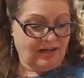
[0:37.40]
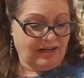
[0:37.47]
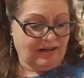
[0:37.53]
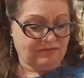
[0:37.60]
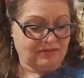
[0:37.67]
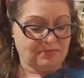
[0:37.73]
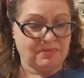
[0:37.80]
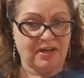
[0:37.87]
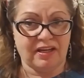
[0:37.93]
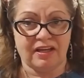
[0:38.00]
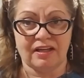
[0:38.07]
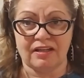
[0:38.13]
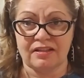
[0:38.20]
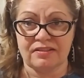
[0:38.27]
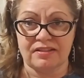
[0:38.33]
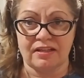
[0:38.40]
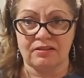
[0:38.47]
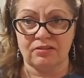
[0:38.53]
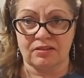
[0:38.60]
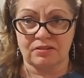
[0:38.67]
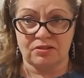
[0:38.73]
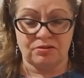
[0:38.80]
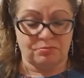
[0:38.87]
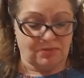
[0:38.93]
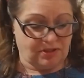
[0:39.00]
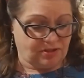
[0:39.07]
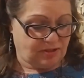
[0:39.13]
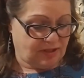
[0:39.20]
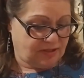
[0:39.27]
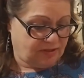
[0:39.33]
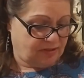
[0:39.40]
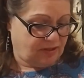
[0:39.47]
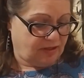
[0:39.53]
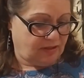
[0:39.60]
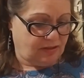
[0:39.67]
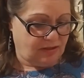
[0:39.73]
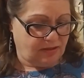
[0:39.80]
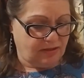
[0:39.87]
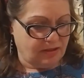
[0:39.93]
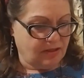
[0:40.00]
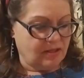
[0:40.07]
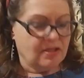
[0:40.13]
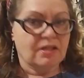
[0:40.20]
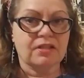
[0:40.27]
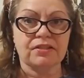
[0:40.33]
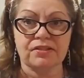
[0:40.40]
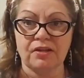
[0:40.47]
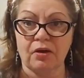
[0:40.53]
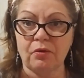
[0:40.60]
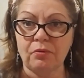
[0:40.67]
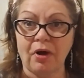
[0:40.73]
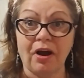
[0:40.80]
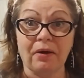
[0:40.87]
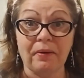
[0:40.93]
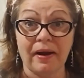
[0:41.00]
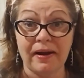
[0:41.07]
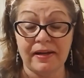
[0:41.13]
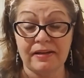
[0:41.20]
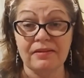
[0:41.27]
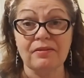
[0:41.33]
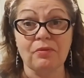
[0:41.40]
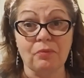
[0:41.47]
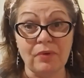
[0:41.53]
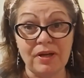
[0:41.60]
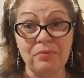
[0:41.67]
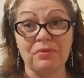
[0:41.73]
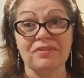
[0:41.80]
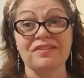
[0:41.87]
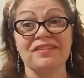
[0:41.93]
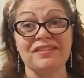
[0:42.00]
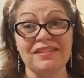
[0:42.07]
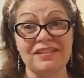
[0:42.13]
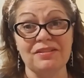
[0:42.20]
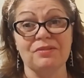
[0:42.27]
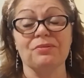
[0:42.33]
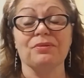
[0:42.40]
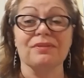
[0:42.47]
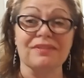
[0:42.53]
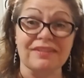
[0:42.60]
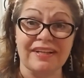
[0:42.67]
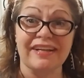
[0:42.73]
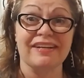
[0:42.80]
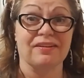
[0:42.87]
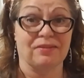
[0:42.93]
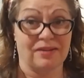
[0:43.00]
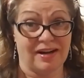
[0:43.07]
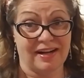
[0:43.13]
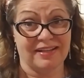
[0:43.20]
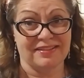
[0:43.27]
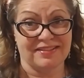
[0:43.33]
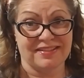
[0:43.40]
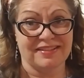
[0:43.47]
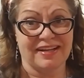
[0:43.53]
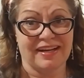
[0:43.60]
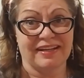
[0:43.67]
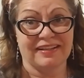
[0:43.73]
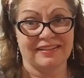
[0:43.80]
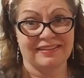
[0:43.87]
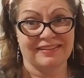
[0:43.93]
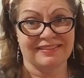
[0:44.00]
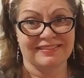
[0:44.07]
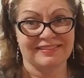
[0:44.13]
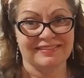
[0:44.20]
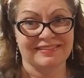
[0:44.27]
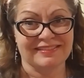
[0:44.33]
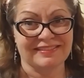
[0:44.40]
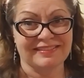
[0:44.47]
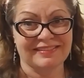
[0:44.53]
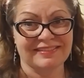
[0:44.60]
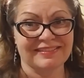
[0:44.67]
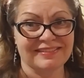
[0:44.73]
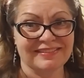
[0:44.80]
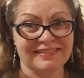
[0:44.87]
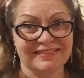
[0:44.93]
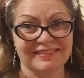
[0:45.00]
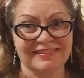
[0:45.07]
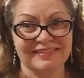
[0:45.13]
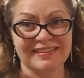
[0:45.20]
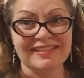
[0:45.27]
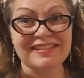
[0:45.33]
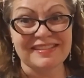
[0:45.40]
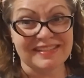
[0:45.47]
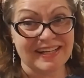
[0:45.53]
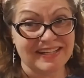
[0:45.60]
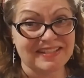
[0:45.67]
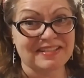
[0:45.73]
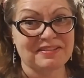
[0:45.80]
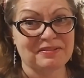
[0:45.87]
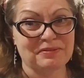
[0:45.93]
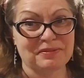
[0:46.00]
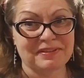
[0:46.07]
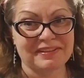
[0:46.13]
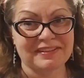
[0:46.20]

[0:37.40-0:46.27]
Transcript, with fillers: have to make it because I cooked too much last night. So, all right, we will see you later on today. Stay tuned.